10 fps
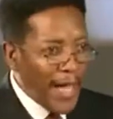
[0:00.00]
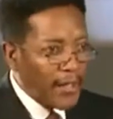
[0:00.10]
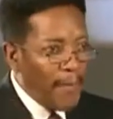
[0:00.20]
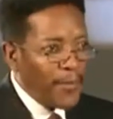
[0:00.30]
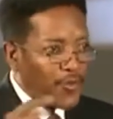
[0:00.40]

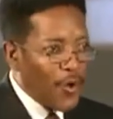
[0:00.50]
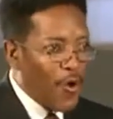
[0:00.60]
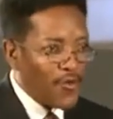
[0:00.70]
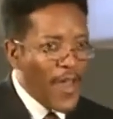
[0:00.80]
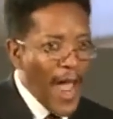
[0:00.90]
might come to
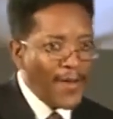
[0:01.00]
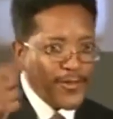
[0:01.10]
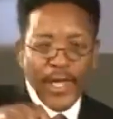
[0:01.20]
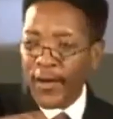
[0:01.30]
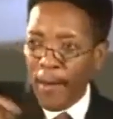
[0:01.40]
church
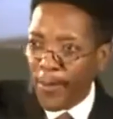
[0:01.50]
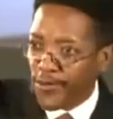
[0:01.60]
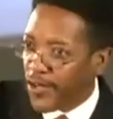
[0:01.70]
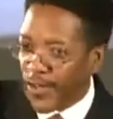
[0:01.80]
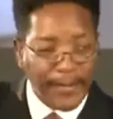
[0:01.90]
and seek a
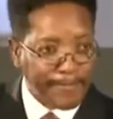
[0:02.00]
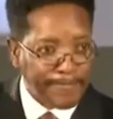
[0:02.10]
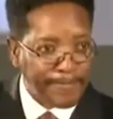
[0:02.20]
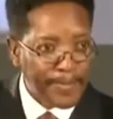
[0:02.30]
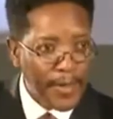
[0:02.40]
position.
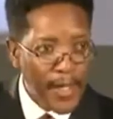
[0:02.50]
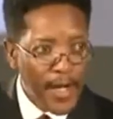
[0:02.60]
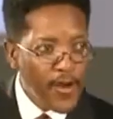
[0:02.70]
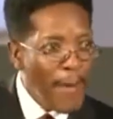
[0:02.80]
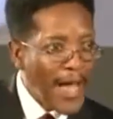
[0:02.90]

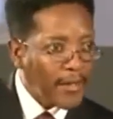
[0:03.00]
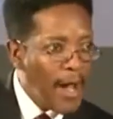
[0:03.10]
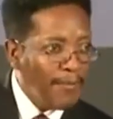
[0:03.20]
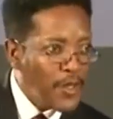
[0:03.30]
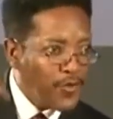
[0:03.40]
That you might
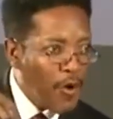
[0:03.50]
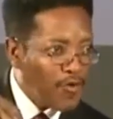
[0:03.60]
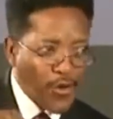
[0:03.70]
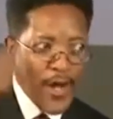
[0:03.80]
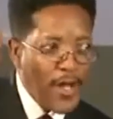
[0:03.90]
come to
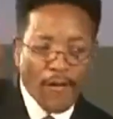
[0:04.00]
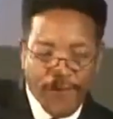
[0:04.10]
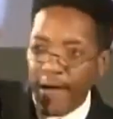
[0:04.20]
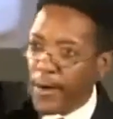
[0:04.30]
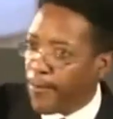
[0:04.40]
church to hear your
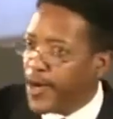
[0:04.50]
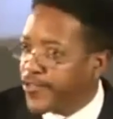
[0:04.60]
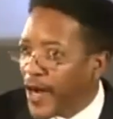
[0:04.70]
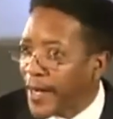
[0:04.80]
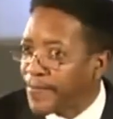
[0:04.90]
favorite
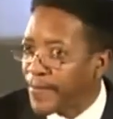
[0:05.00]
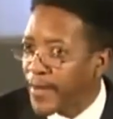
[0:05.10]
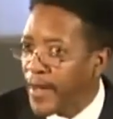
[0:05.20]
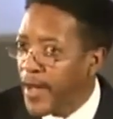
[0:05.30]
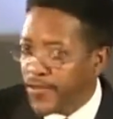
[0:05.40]
preacher.
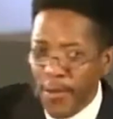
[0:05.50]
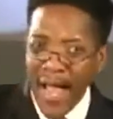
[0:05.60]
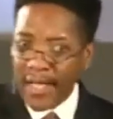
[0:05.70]
That you